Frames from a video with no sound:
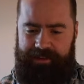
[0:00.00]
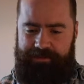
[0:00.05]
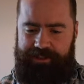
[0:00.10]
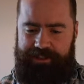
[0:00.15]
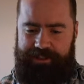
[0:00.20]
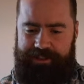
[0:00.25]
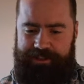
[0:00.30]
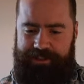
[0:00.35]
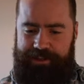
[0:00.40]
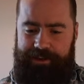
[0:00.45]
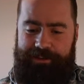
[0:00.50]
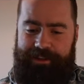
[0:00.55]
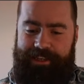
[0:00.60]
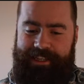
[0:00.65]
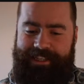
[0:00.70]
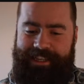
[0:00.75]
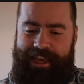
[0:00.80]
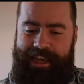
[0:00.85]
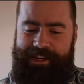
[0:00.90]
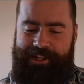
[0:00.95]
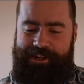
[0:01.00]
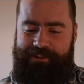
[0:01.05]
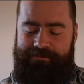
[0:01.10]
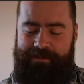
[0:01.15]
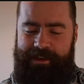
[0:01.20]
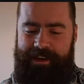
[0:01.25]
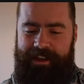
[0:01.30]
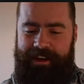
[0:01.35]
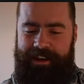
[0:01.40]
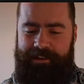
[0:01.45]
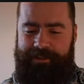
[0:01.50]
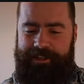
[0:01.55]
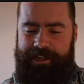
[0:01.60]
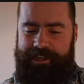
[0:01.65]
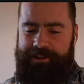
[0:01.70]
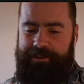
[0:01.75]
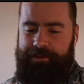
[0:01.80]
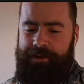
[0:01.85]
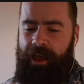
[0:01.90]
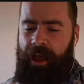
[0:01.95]
just doing the sketch of me, and I was kind
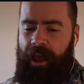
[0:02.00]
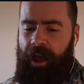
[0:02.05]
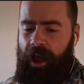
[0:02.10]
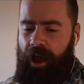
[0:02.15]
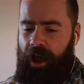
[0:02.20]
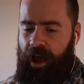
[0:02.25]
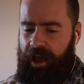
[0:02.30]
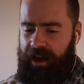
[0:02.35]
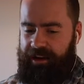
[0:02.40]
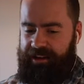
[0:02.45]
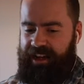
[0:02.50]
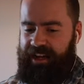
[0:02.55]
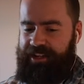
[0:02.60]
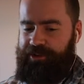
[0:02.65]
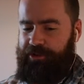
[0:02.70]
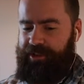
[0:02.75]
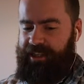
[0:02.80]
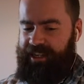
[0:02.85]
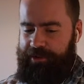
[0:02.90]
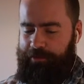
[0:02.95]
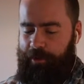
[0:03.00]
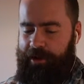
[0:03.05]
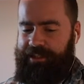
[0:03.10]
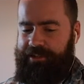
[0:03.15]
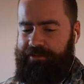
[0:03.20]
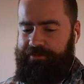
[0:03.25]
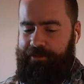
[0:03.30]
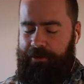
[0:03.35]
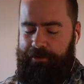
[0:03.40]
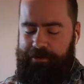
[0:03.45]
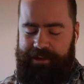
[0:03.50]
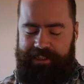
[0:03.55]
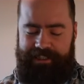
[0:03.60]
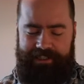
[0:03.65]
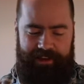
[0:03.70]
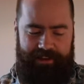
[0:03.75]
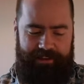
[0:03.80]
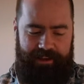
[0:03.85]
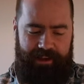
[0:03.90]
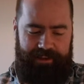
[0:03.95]
of going, I thought that he wasn't focused on
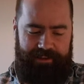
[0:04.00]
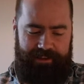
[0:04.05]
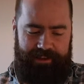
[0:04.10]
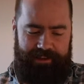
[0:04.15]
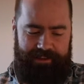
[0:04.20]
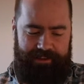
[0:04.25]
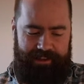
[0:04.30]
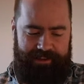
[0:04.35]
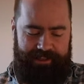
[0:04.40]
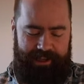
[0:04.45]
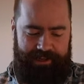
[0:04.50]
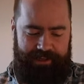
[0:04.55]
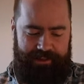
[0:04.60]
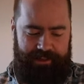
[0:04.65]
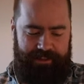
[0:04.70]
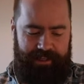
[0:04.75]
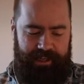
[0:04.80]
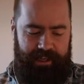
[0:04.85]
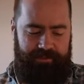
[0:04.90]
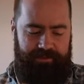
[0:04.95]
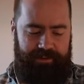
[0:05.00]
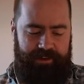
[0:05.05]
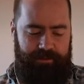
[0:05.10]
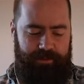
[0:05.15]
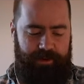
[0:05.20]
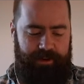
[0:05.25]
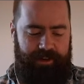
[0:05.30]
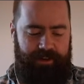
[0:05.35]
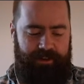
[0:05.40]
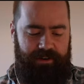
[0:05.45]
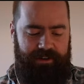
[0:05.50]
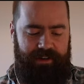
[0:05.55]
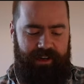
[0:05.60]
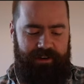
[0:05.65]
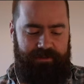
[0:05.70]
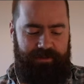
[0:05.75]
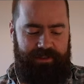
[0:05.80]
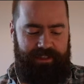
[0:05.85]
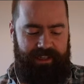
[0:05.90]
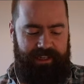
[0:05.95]
the session itself, and what it turned
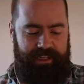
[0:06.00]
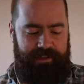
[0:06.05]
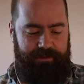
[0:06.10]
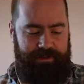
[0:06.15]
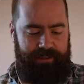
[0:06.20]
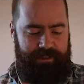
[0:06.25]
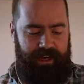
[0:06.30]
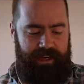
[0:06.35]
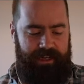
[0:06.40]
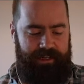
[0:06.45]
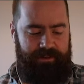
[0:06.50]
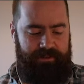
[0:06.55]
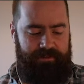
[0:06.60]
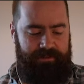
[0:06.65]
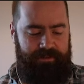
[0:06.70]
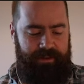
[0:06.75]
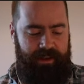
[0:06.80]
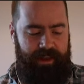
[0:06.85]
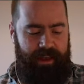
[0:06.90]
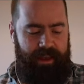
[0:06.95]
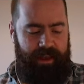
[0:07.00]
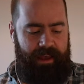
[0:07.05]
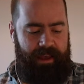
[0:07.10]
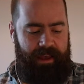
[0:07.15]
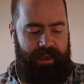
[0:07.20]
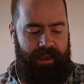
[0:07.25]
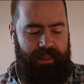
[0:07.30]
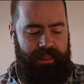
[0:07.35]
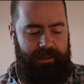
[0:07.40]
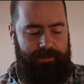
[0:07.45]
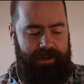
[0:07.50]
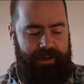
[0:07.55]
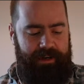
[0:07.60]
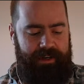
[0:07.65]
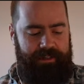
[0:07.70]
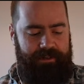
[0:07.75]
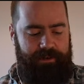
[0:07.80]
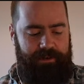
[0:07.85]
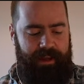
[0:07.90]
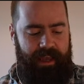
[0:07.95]
out was that he was kind of a little bit in his
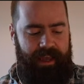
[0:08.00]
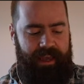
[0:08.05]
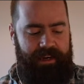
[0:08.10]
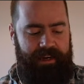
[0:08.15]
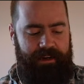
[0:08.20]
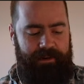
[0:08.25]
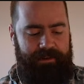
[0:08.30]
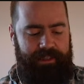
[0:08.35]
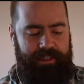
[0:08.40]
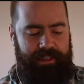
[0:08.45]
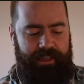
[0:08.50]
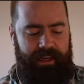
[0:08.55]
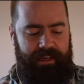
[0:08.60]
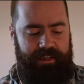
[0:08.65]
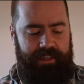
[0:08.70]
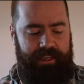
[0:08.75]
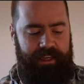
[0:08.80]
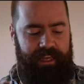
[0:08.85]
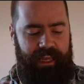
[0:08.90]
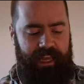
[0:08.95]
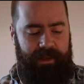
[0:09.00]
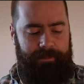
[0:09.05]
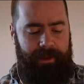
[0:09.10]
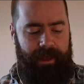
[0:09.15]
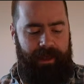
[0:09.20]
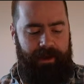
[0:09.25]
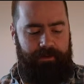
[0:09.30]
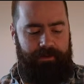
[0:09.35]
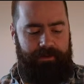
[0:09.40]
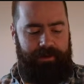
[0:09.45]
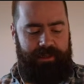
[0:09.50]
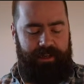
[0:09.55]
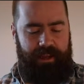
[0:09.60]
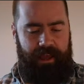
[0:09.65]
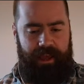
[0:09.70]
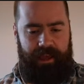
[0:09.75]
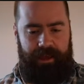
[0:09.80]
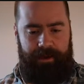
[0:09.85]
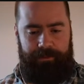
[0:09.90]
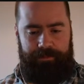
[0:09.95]
own head and kind of thinking about,
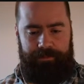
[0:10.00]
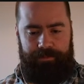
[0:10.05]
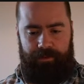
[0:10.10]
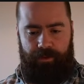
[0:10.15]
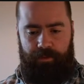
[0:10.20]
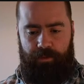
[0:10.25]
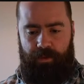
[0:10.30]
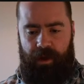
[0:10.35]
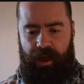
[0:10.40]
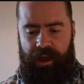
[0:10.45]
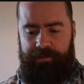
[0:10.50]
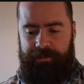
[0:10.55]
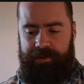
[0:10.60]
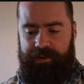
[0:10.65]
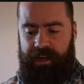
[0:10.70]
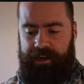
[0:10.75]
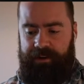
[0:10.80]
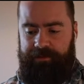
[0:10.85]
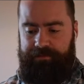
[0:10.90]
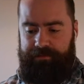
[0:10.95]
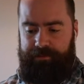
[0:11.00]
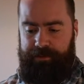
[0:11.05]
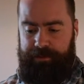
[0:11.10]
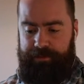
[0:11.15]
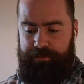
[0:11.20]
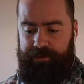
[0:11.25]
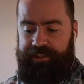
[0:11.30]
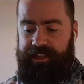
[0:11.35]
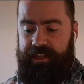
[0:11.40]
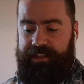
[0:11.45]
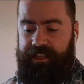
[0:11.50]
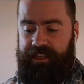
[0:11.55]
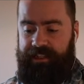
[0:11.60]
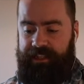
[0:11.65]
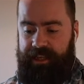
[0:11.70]
I'd be kind of been presenting